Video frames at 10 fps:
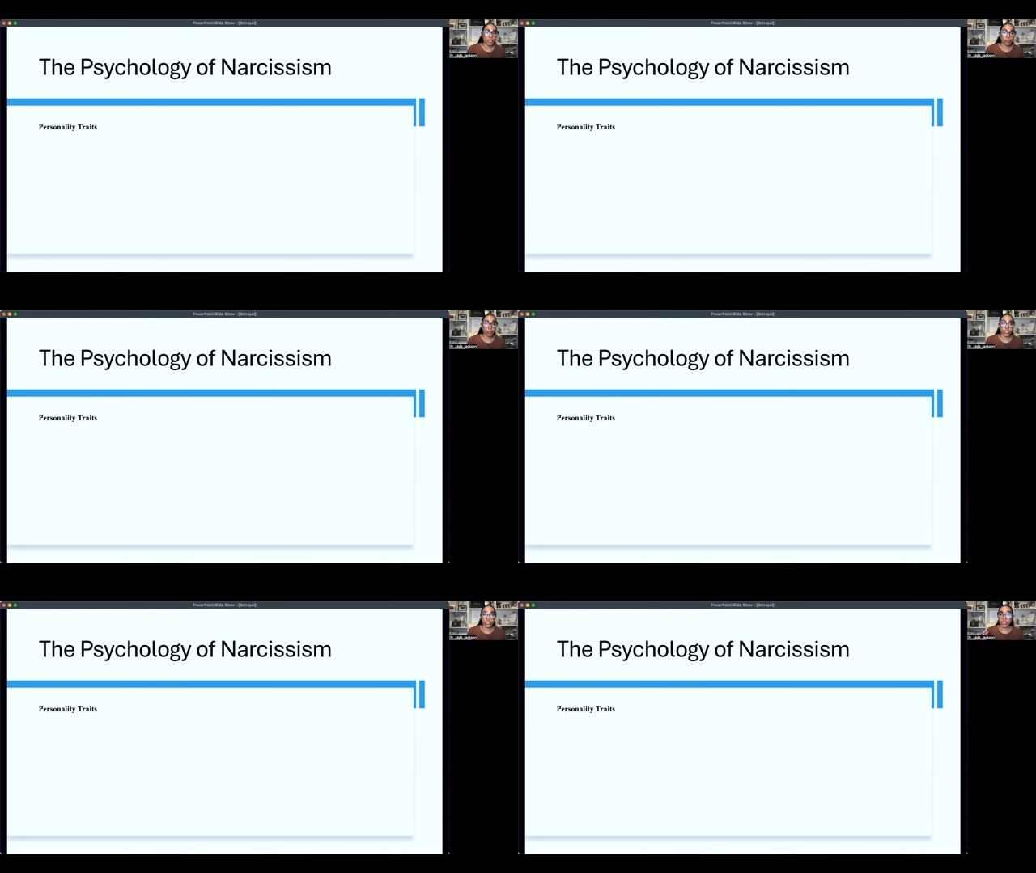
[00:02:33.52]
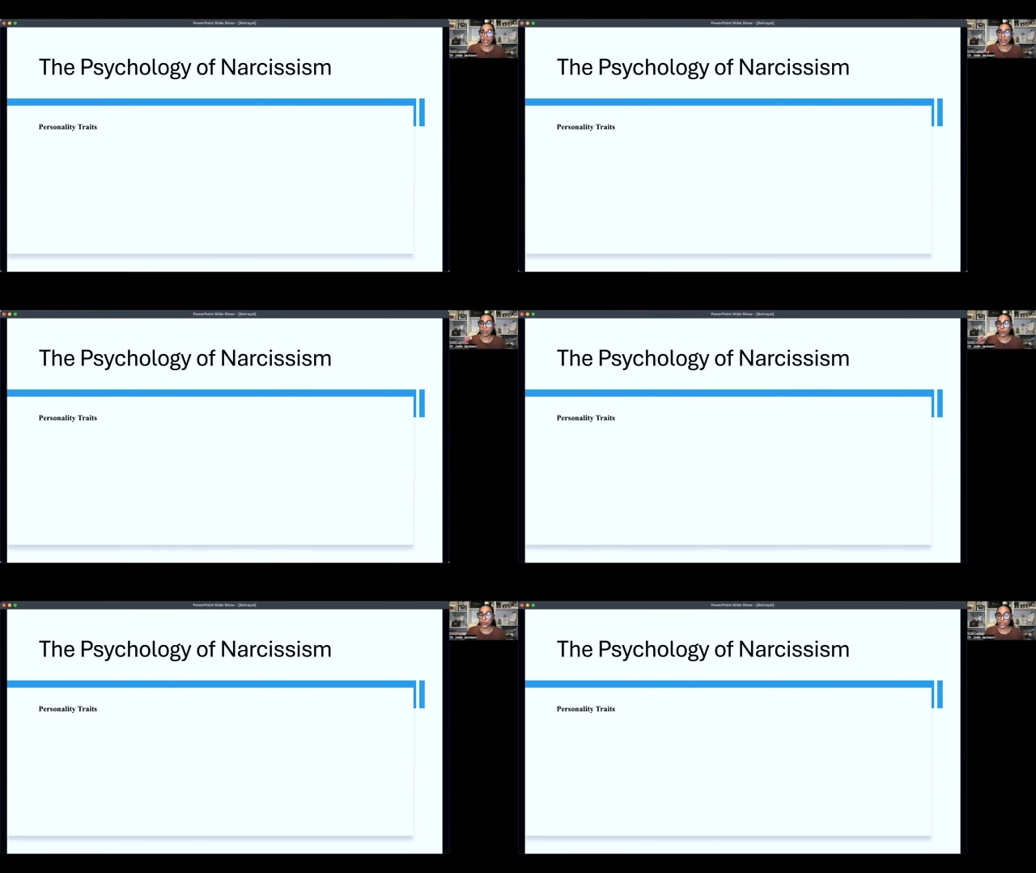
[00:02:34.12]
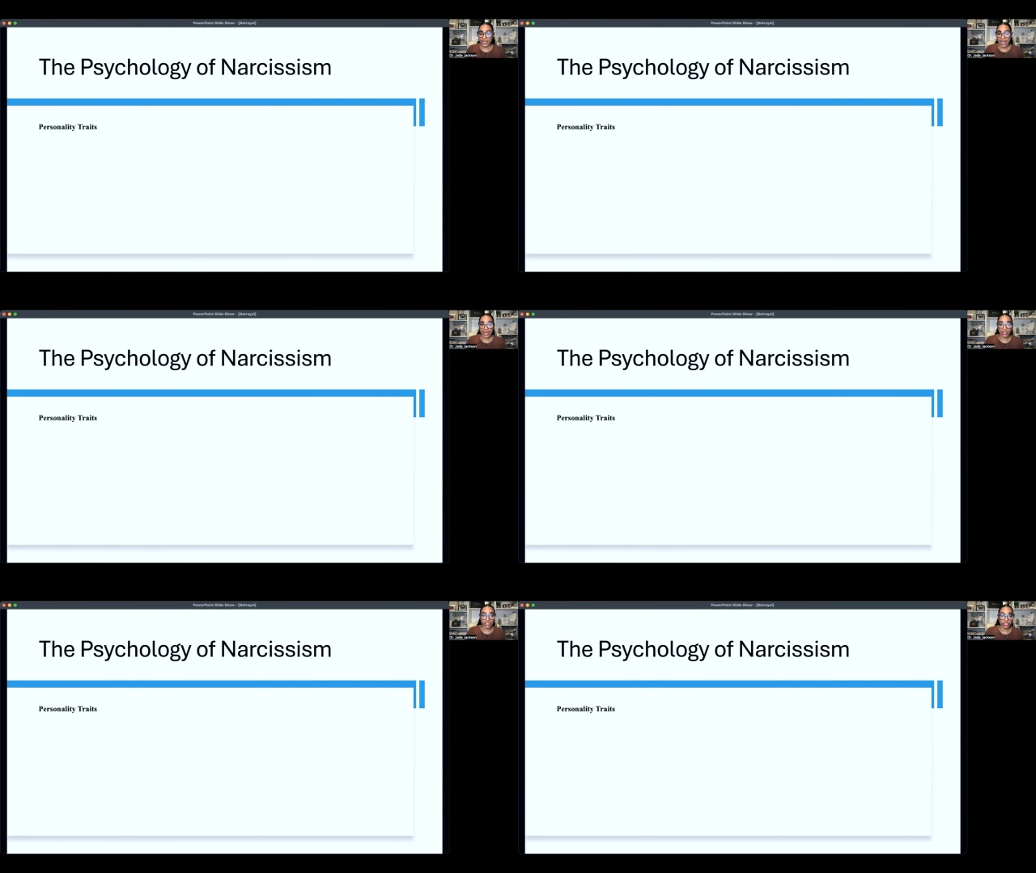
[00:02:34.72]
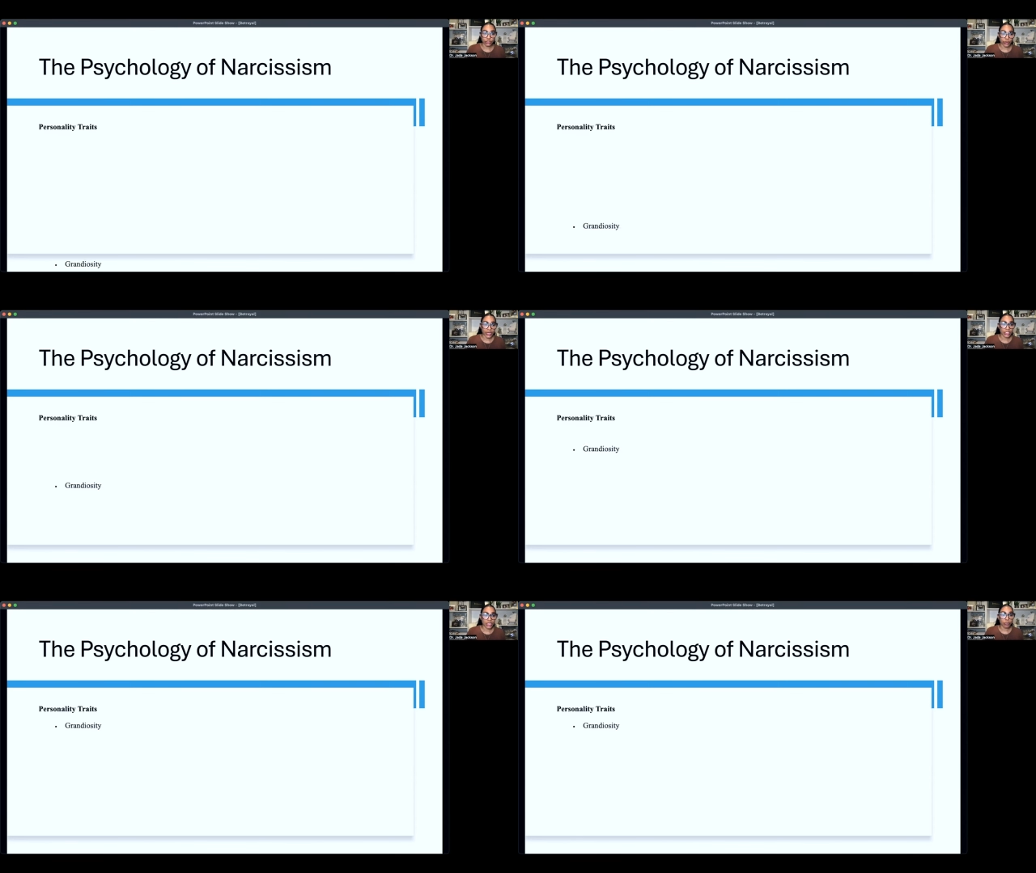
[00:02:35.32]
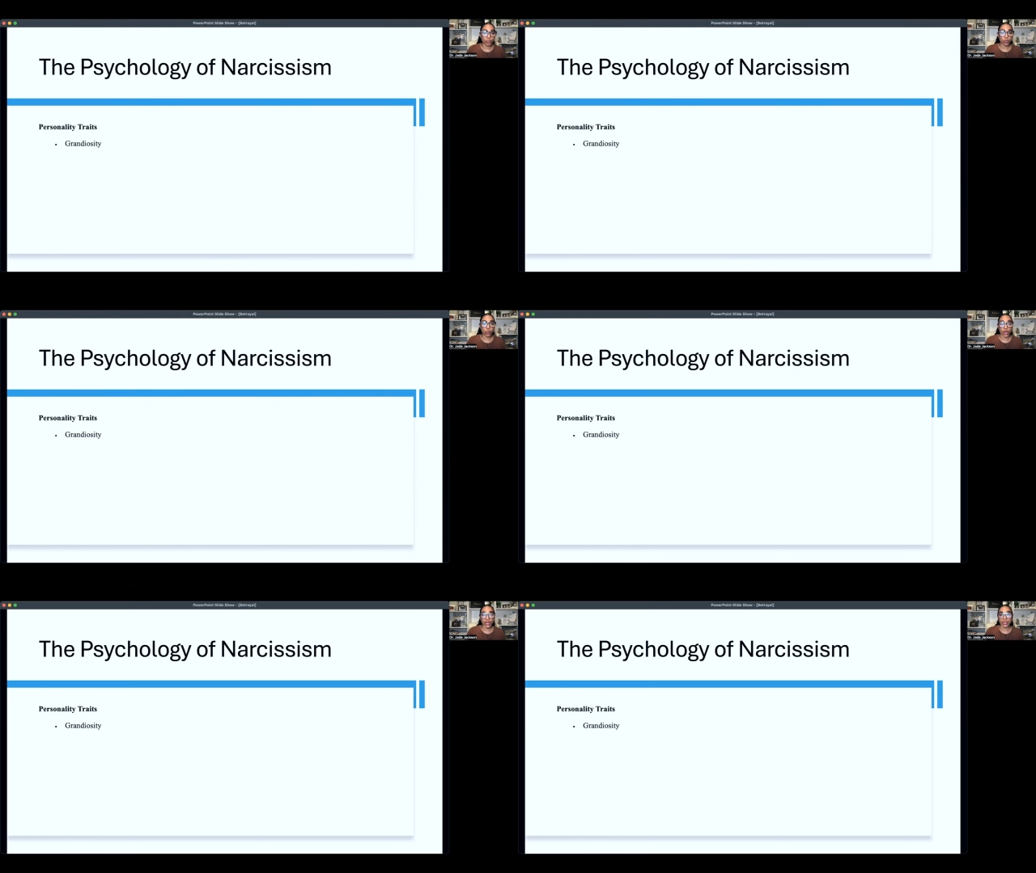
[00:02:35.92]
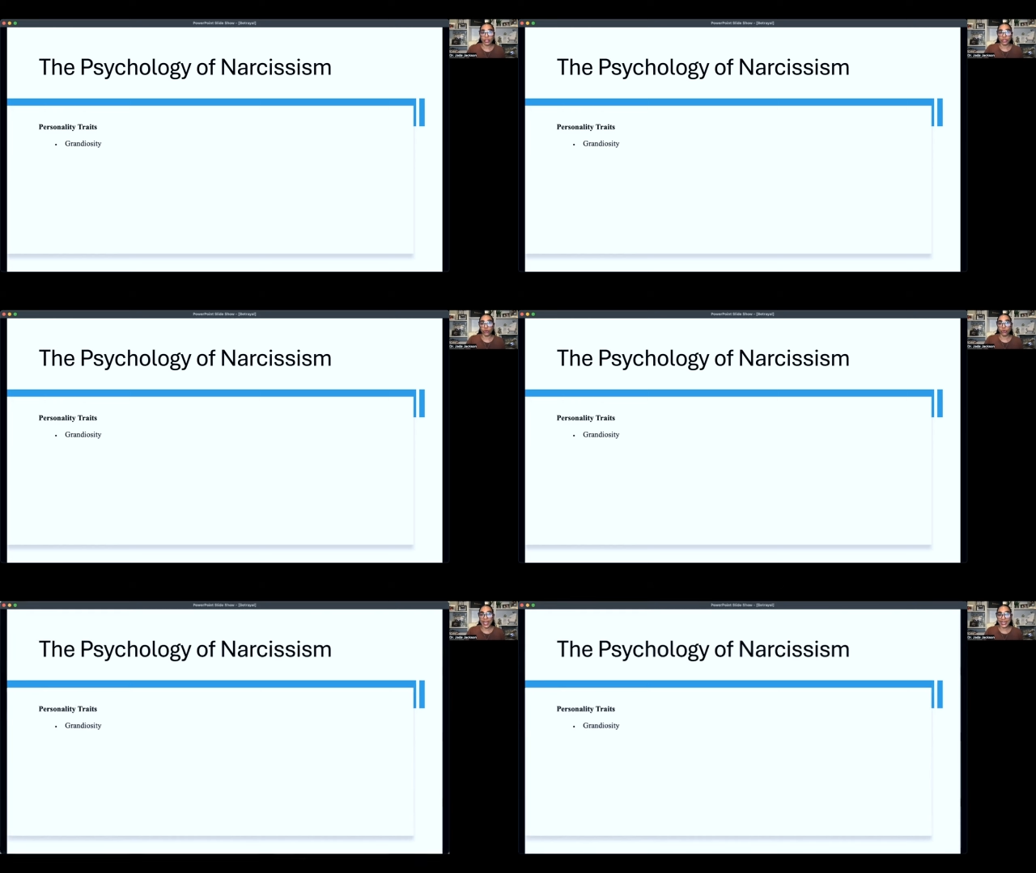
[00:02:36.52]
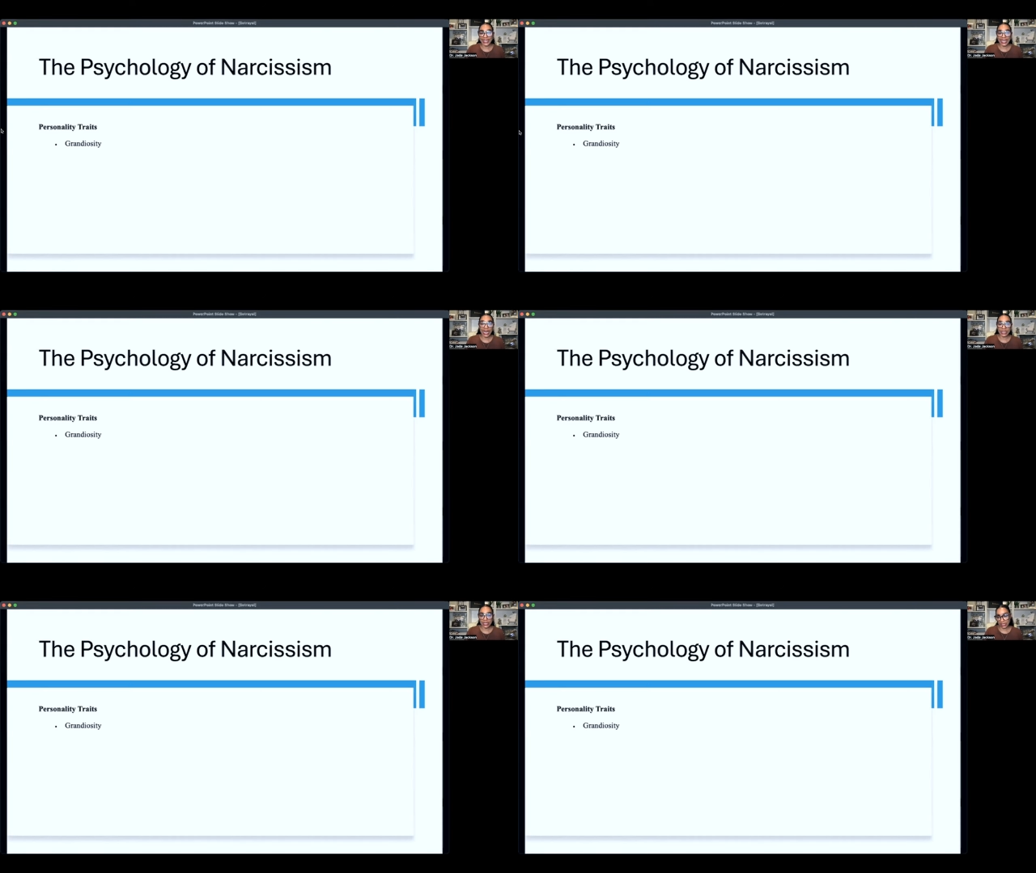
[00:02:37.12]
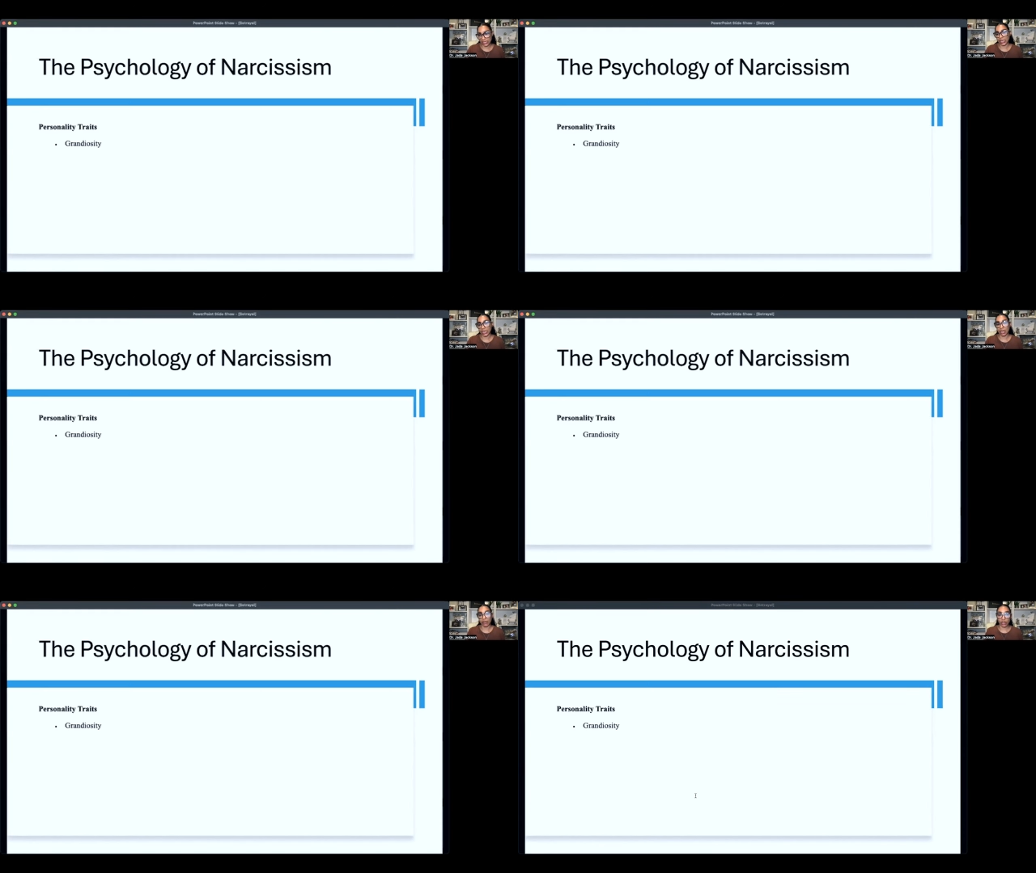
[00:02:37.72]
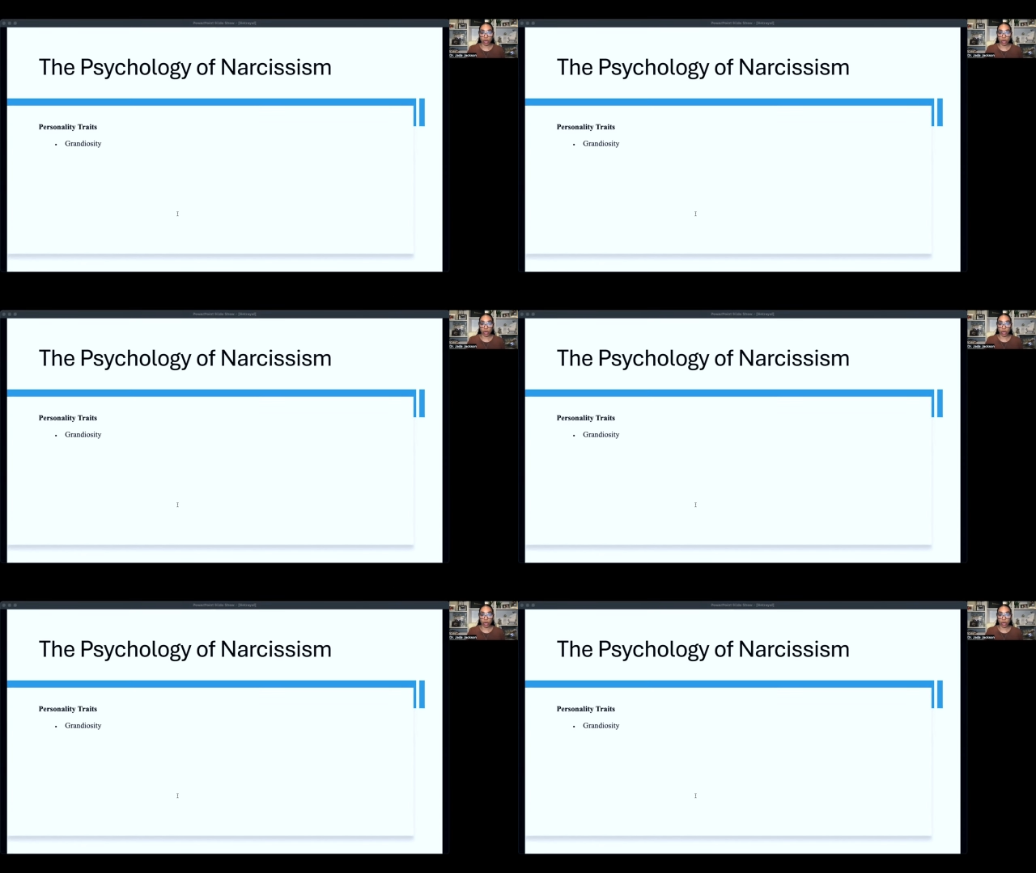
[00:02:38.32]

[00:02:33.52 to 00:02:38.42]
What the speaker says: No face is visible, so there are no lips to read.